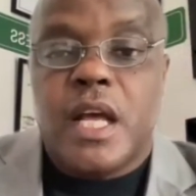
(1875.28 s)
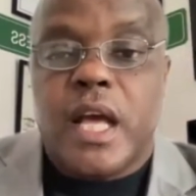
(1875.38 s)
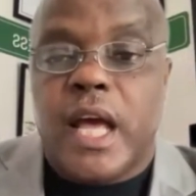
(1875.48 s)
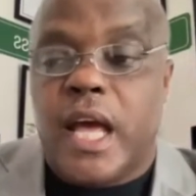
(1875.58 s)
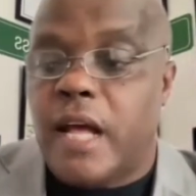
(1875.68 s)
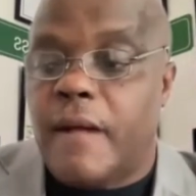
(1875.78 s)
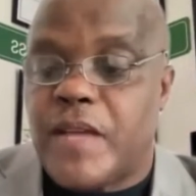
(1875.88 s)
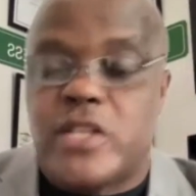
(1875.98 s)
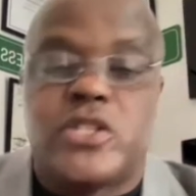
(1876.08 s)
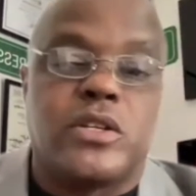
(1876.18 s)
And
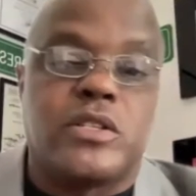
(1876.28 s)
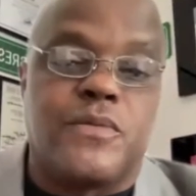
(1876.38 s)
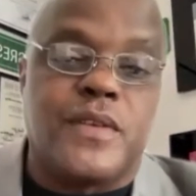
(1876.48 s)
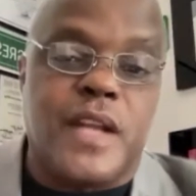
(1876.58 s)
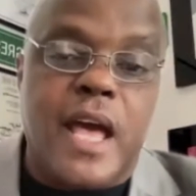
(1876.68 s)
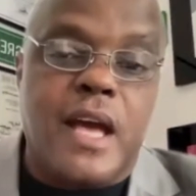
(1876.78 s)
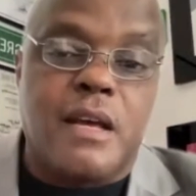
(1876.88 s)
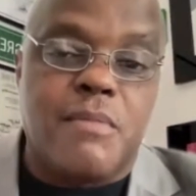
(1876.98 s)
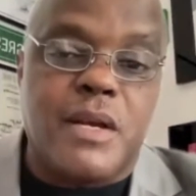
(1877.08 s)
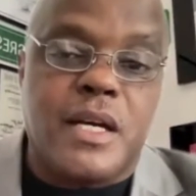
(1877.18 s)
it took some
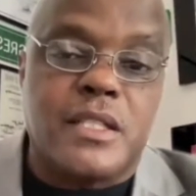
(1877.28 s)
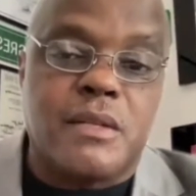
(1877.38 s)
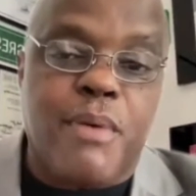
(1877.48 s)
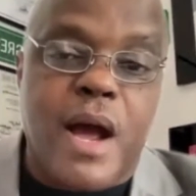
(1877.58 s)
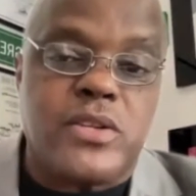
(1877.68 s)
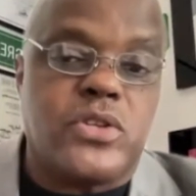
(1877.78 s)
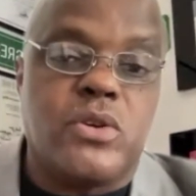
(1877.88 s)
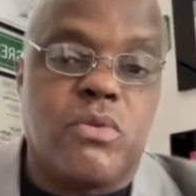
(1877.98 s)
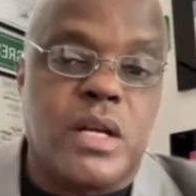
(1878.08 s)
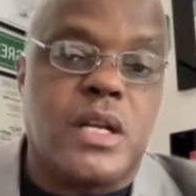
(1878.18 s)
finagling, because the
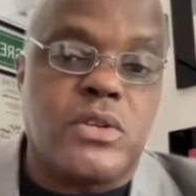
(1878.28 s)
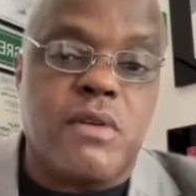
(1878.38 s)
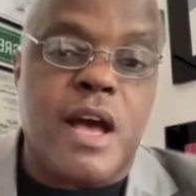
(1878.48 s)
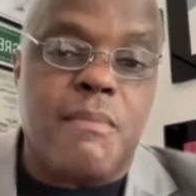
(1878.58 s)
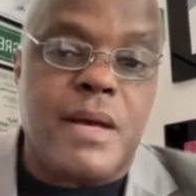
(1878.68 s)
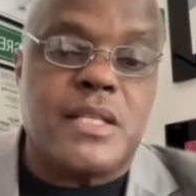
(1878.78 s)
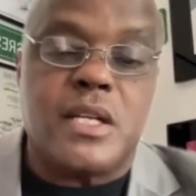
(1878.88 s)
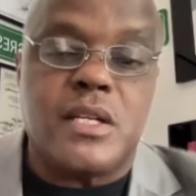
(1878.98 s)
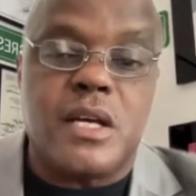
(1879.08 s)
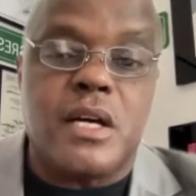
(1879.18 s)
prosecutor wanted to try him as an
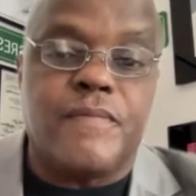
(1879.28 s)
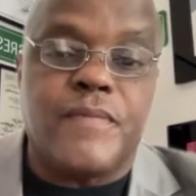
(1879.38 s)
adult,